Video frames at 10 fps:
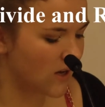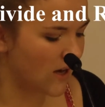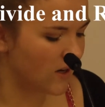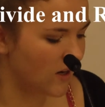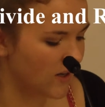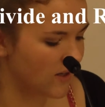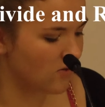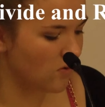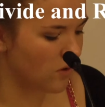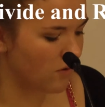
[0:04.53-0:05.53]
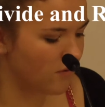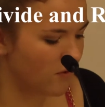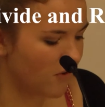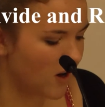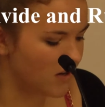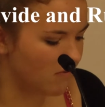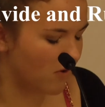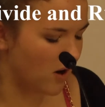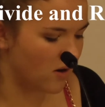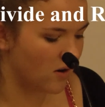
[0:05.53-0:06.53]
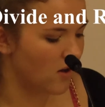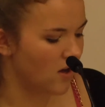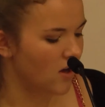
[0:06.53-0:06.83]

analyst, author of Divide and Run,